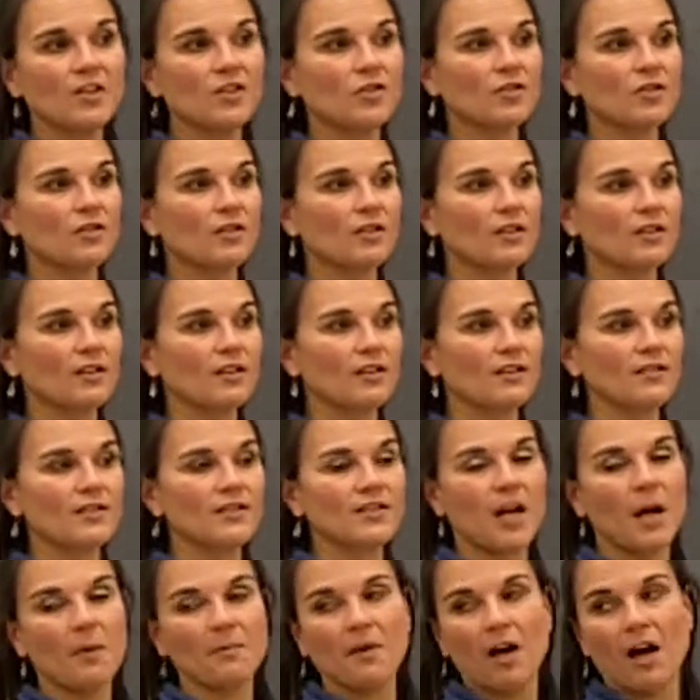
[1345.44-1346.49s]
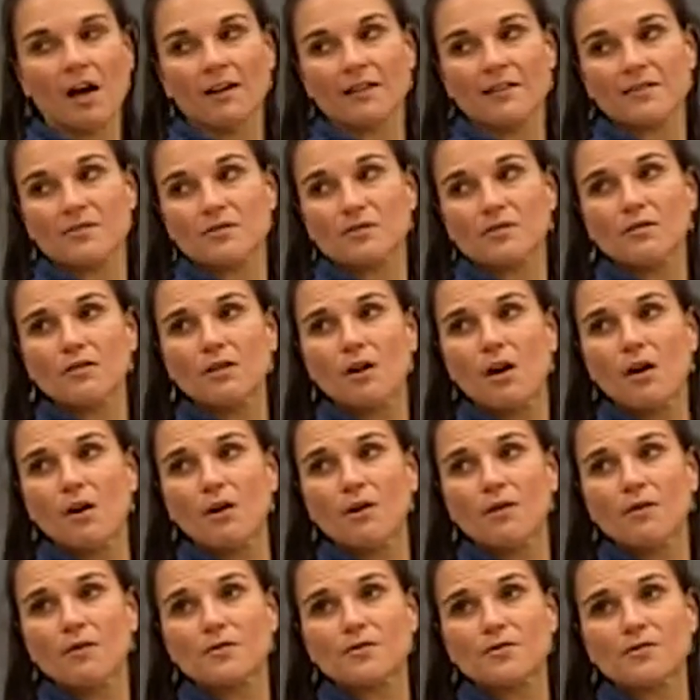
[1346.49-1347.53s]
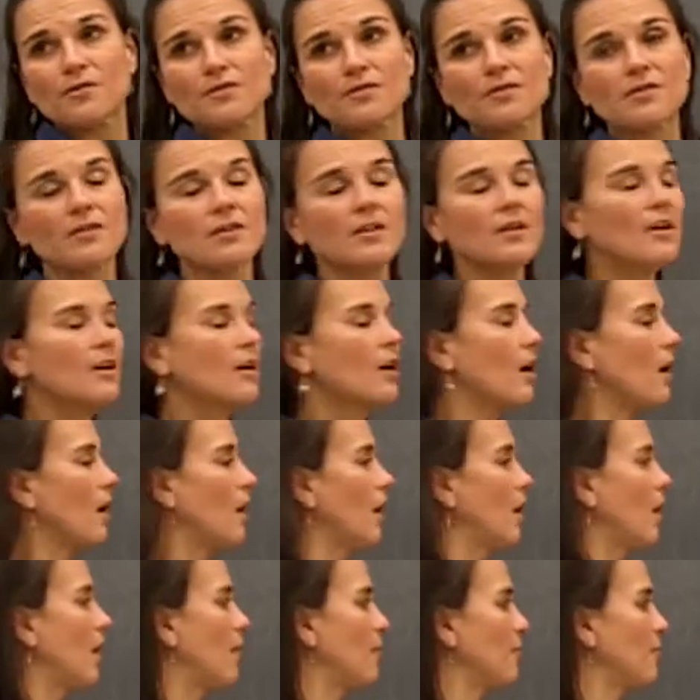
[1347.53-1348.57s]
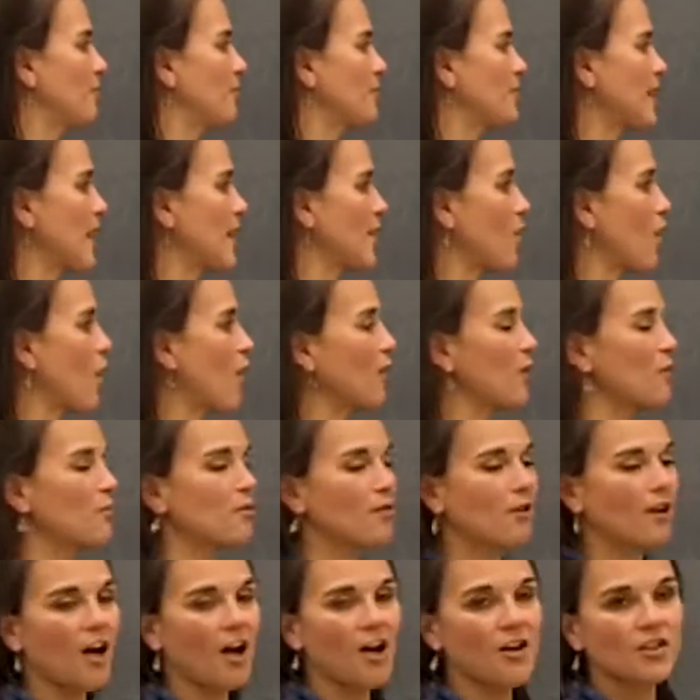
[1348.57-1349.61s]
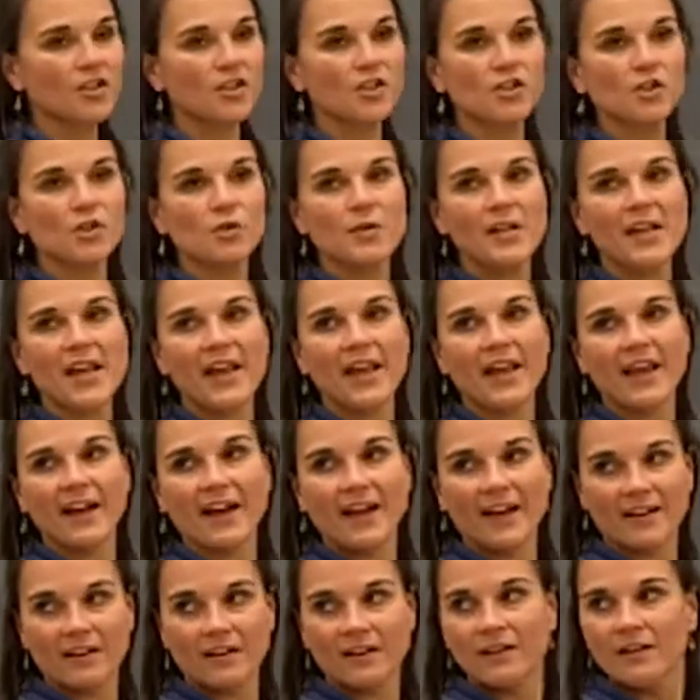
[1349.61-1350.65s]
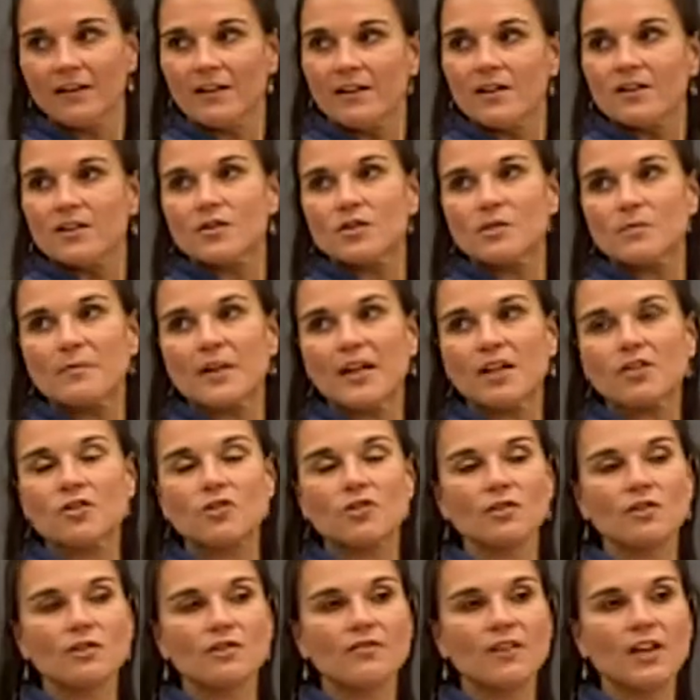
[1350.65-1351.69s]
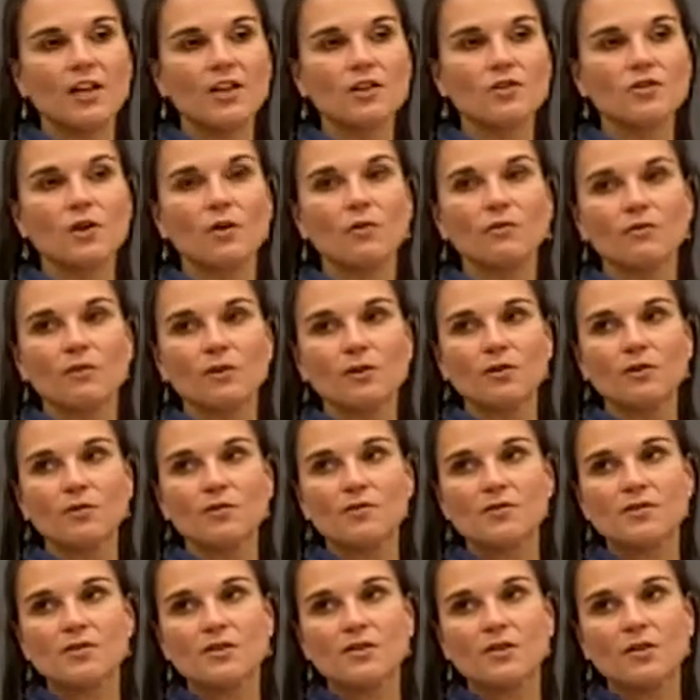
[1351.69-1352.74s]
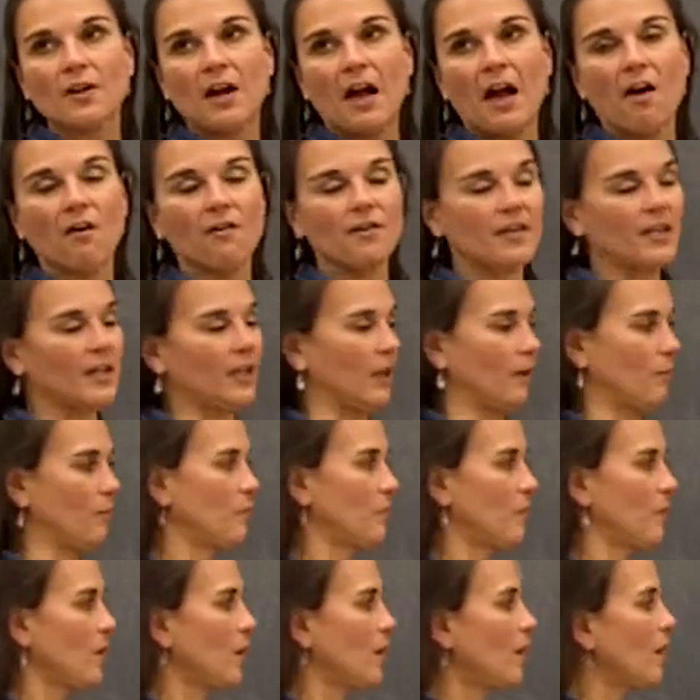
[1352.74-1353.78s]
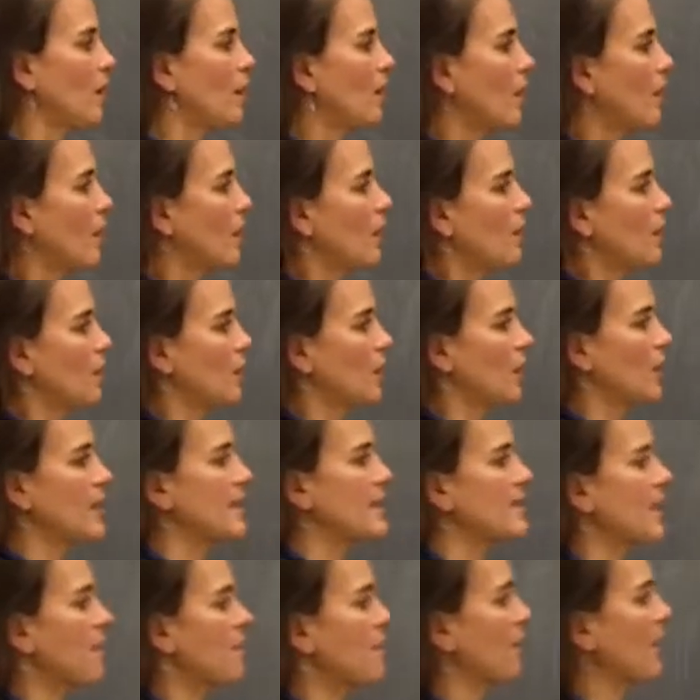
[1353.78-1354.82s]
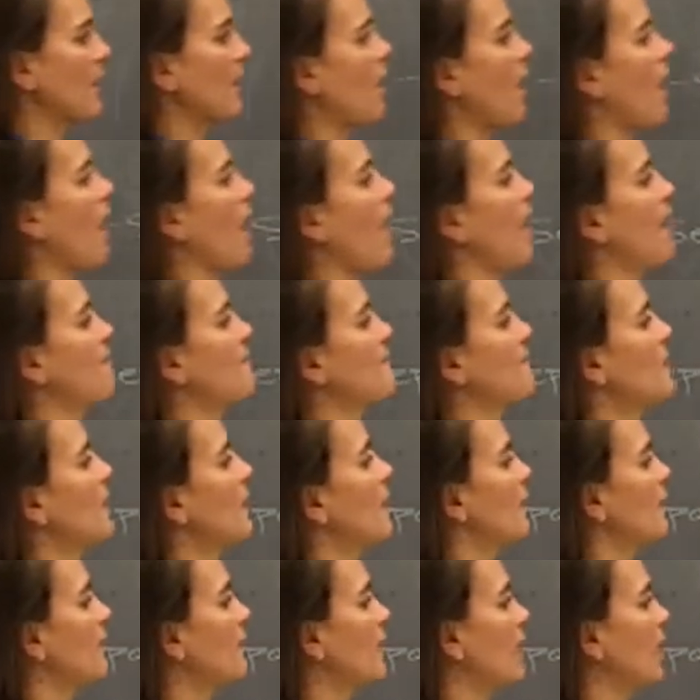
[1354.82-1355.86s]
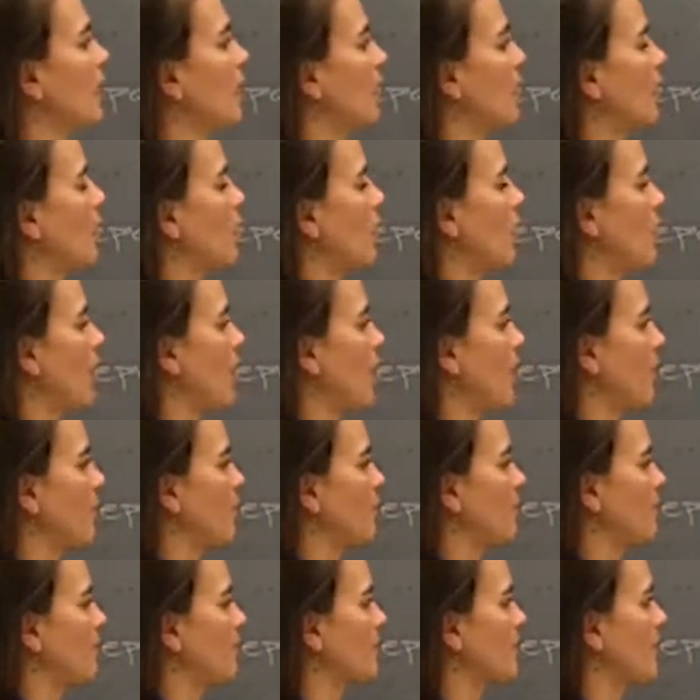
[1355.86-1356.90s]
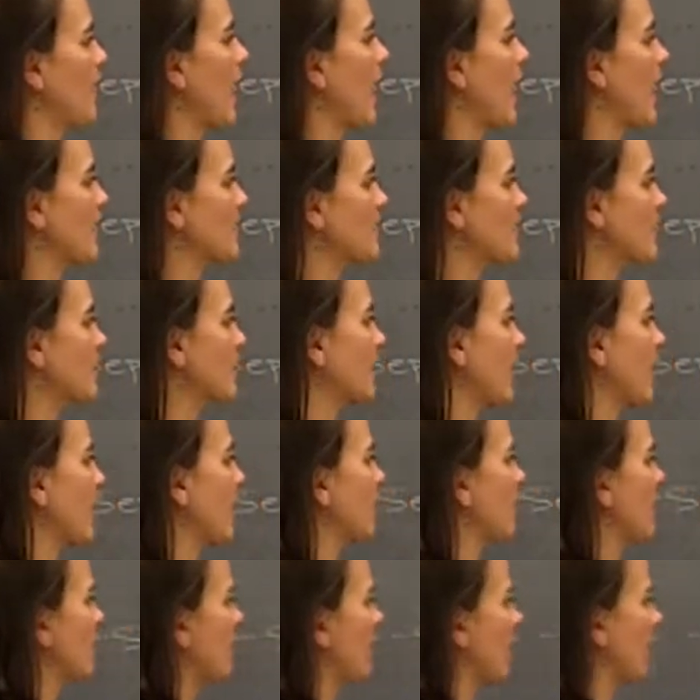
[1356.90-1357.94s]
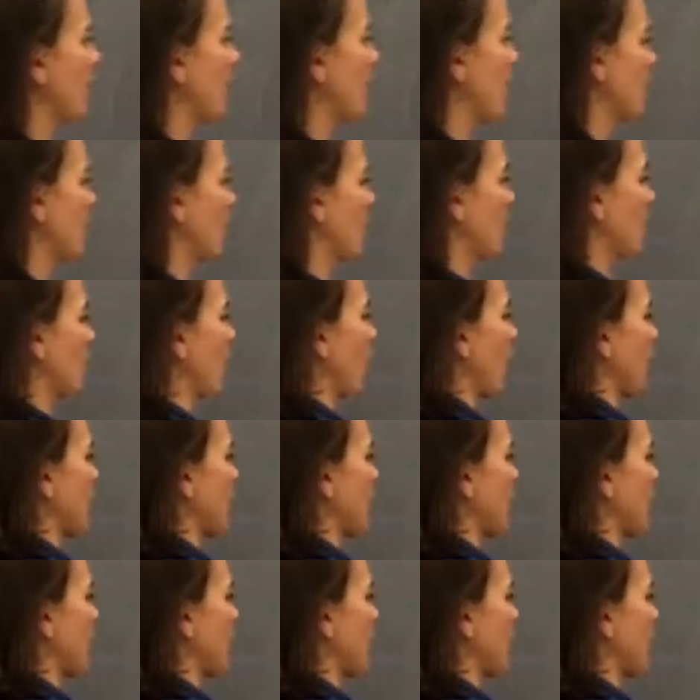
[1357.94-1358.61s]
make sure stopcock is closed. Um, take all the precautions you can to make sure that you don't lose your alkene. You're going to separate off the um, acid layer and then you're